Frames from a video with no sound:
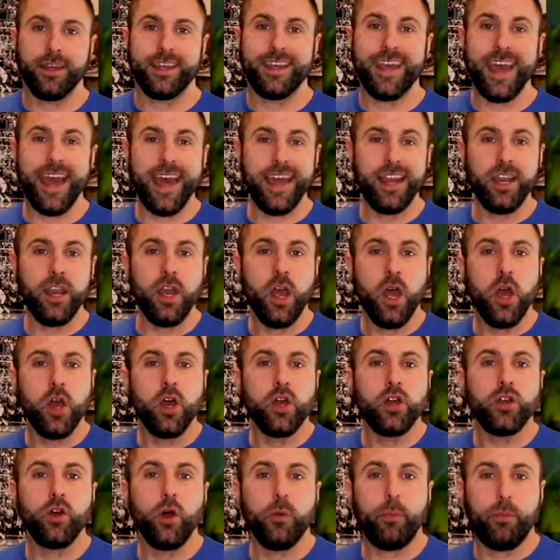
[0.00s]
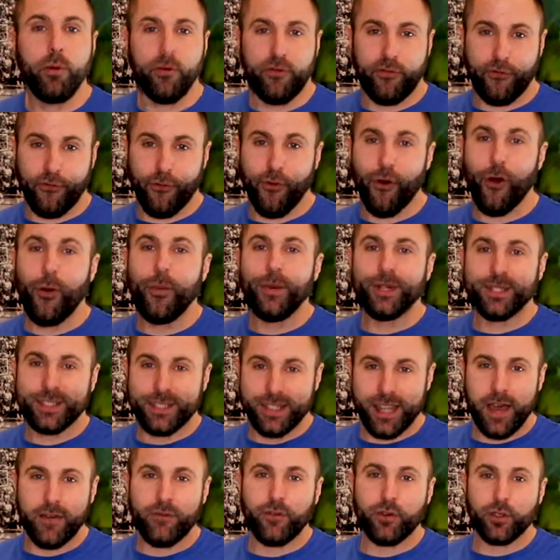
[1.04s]
getting your
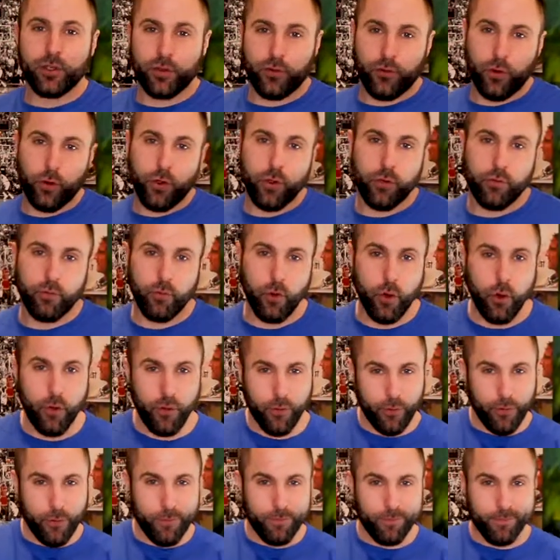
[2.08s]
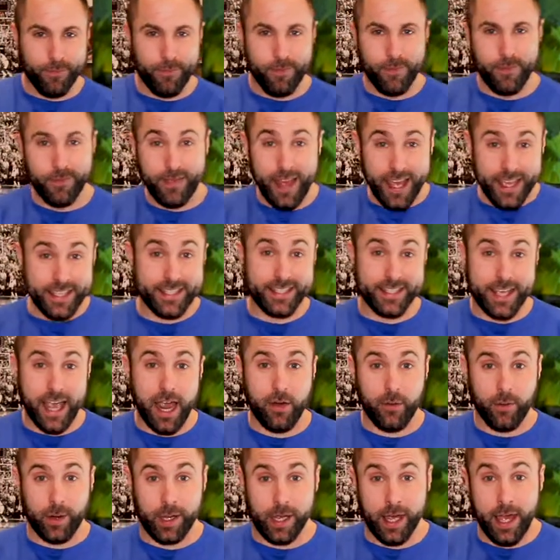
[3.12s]
performance levels through the roof, that is
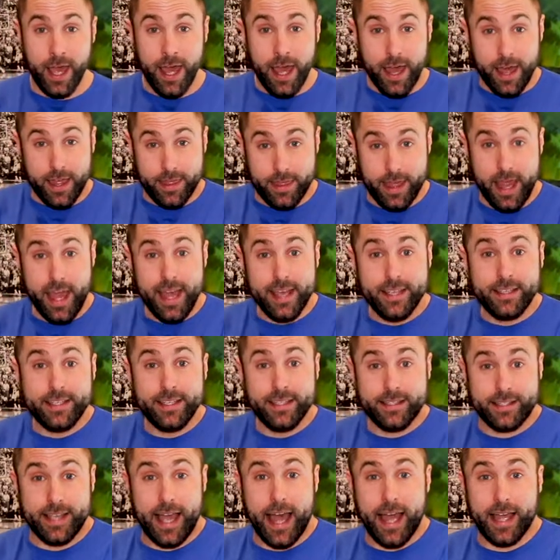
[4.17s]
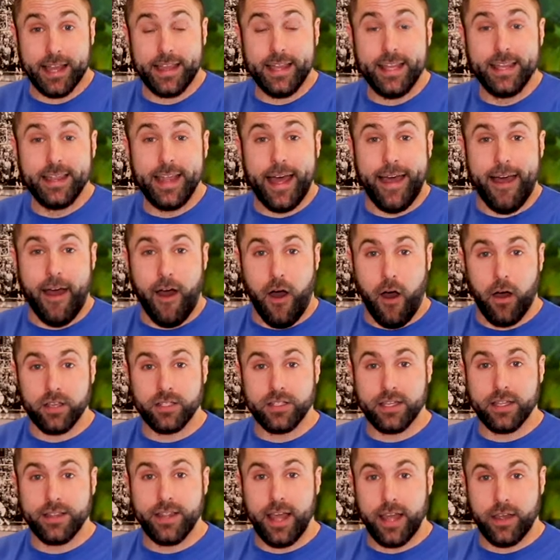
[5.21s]
scary. That is exactly like
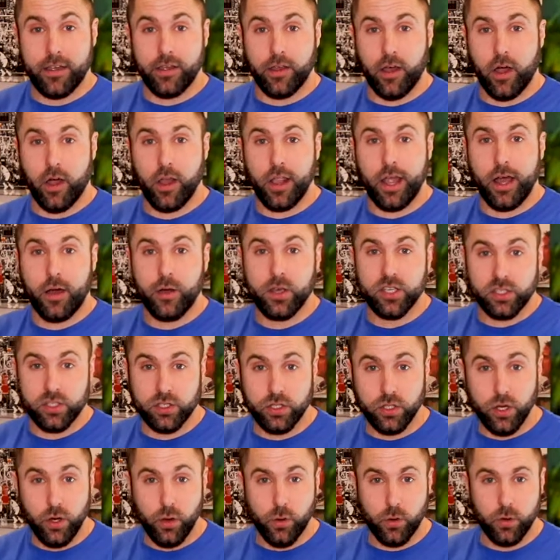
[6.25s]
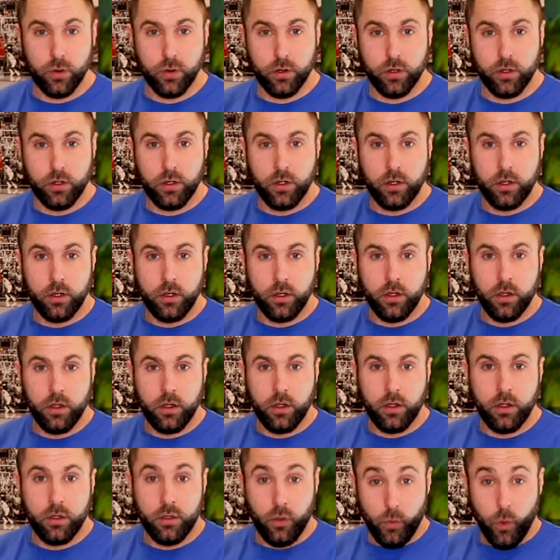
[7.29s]
asking that girl out at school.
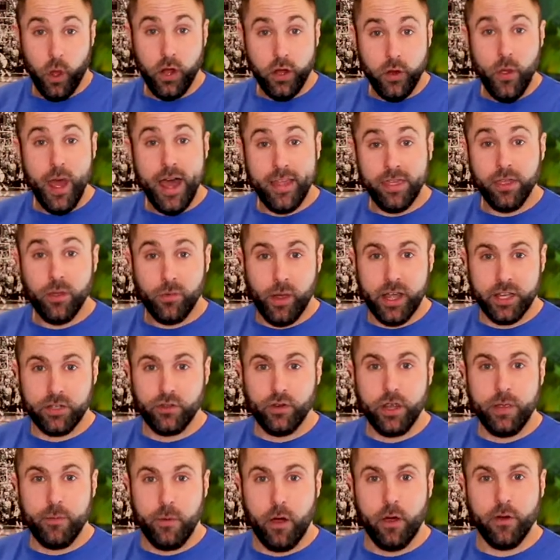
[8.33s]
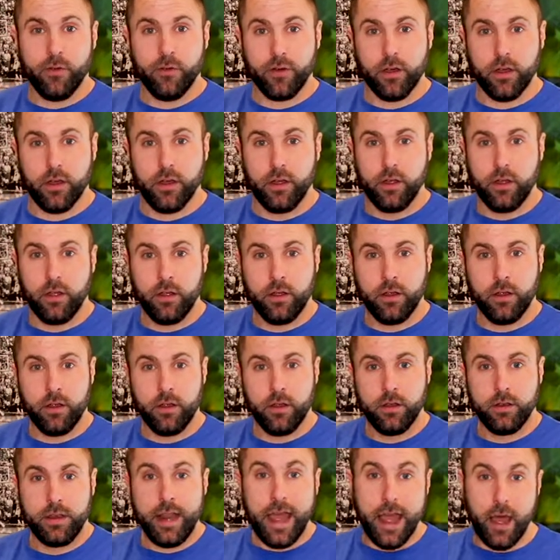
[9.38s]
The one you had the wet dream over.
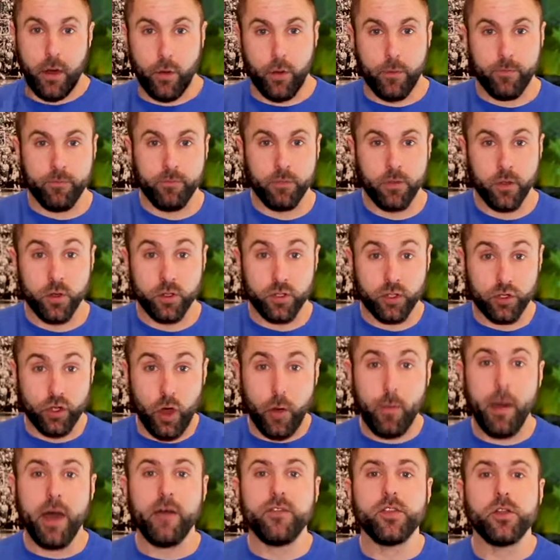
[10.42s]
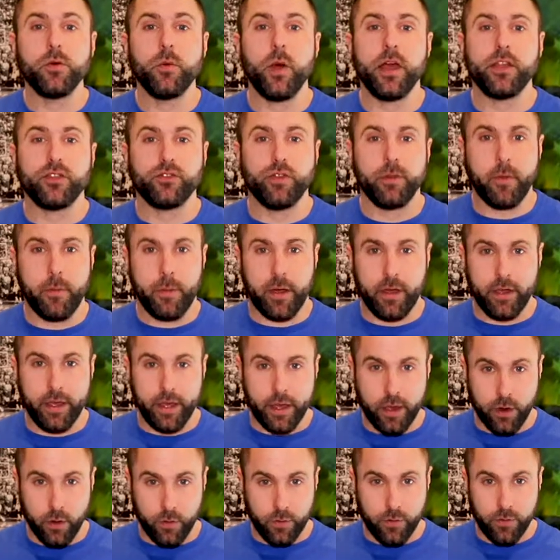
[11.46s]
Now, stop having a wet dream about
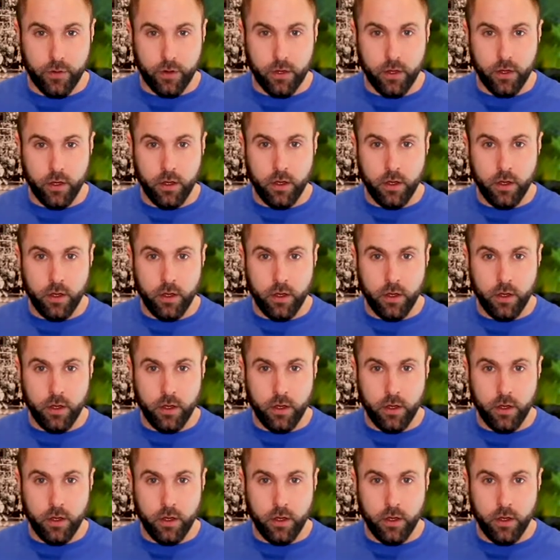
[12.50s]
your health.